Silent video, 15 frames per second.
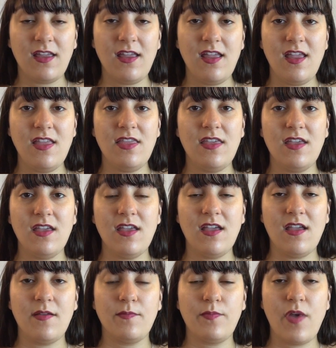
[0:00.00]
in
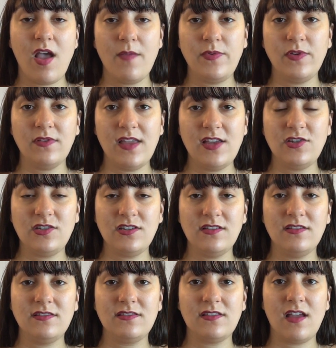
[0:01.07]
the
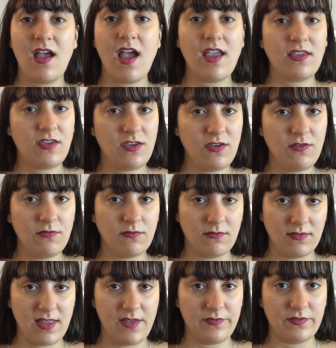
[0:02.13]
population's
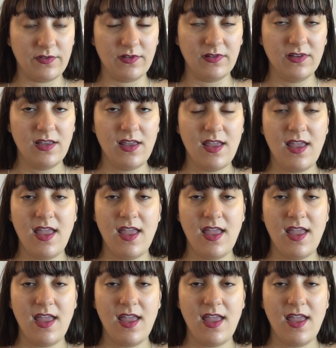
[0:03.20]
IQ level.